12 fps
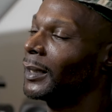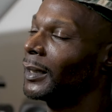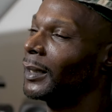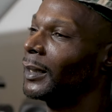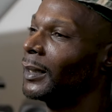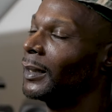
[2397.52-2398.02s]

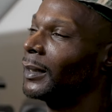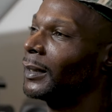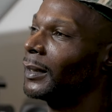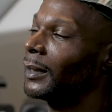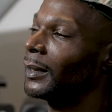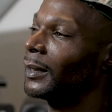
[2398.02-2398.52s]
And
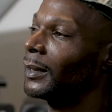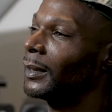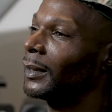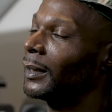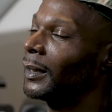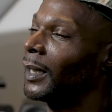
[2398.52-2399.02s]

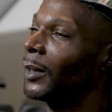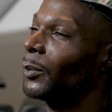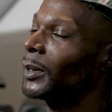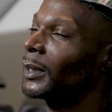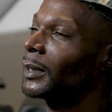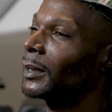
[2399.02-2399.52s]
that
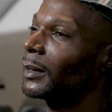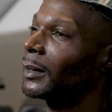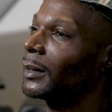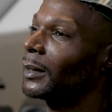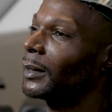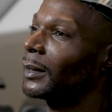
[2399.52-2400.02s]
was
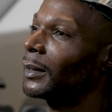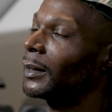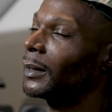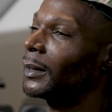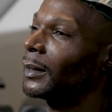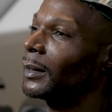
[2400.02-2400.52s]

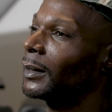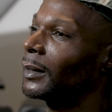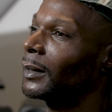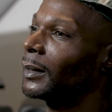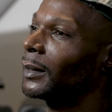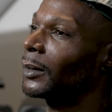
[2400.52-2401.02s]

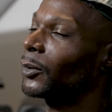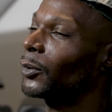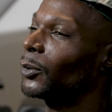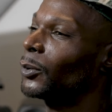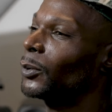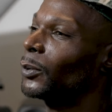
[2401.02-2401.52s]
a
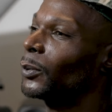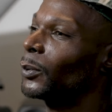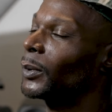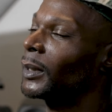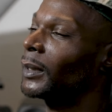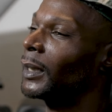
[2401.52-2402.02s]
crew
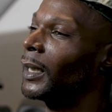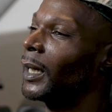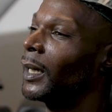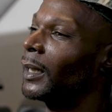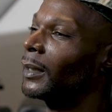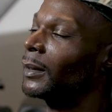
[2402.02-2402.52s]
when they
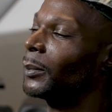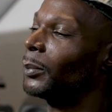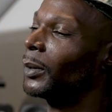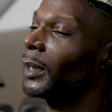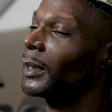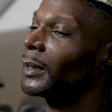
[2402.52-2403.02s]
had the
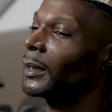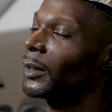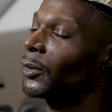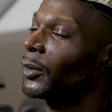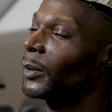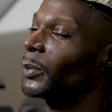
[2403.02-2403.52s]
Bloods and the
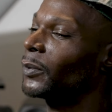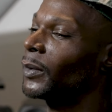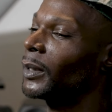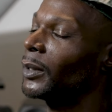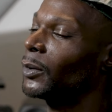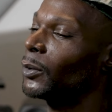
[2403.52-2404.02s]
Crips
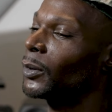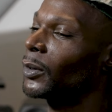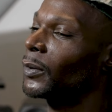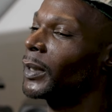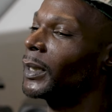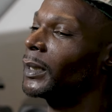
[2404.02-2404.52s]
really going
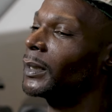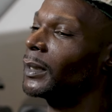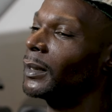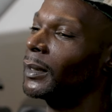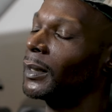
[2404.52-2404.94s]
crazy.